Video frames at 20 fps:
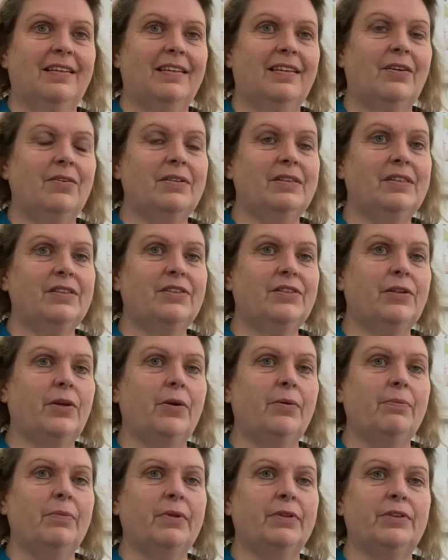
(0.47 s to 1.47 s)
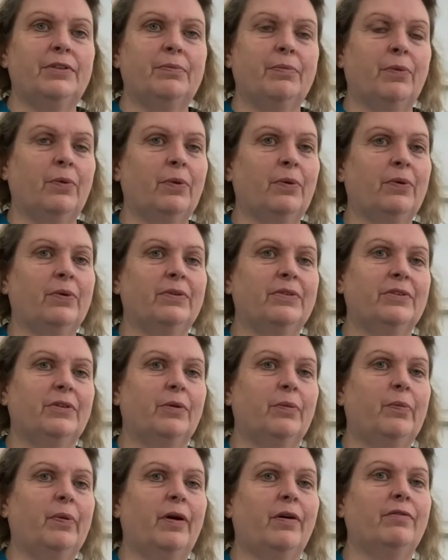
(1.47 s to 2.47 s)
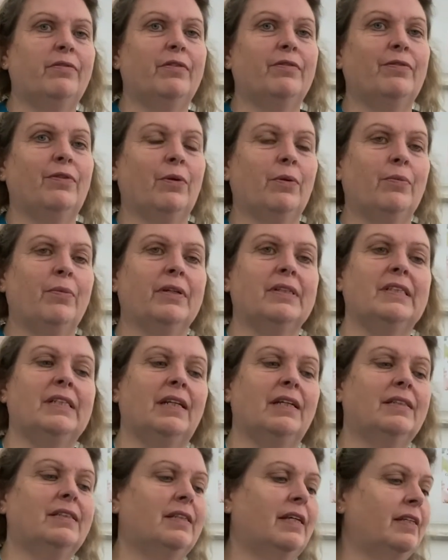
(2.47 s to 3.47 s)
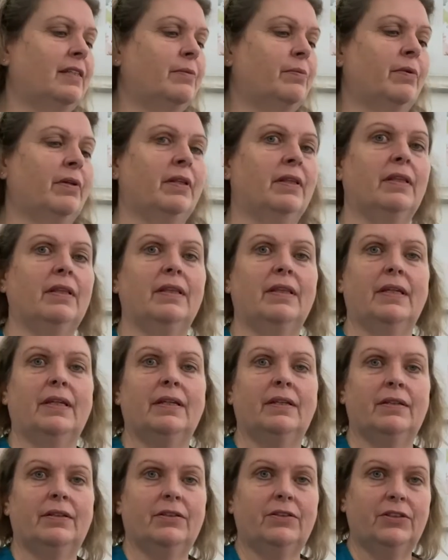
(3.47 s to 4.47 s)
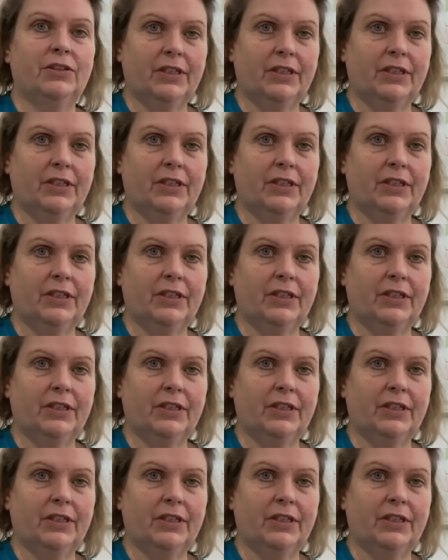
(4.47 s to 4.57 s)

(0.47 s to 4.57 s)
There is so much more to a pelvic floor muscle assessment than